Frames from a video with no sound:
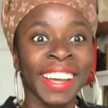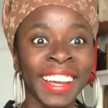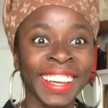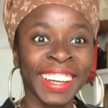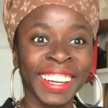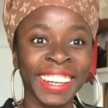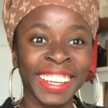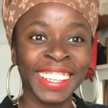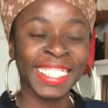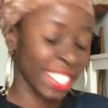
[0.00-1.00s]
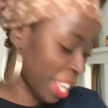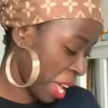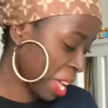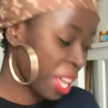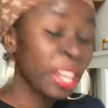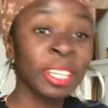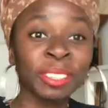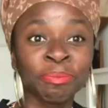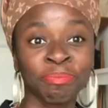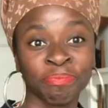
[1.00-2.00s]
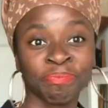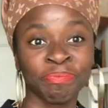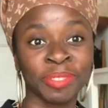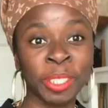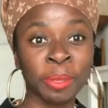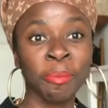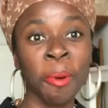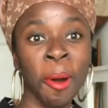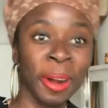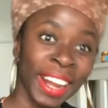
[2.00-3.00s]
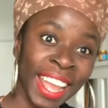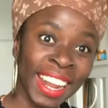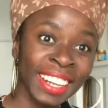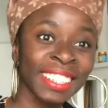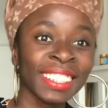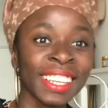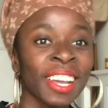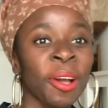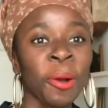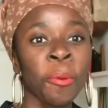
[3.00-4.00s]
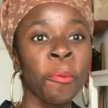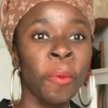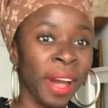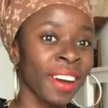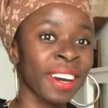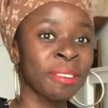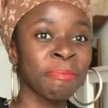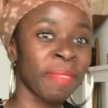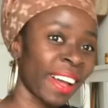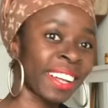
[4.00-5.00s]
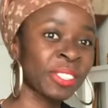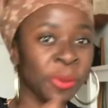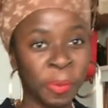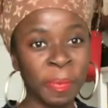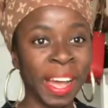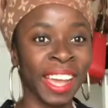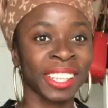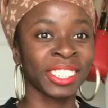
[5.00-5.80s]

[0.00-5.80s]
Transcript: Hey guys, good morning. Welcome back to my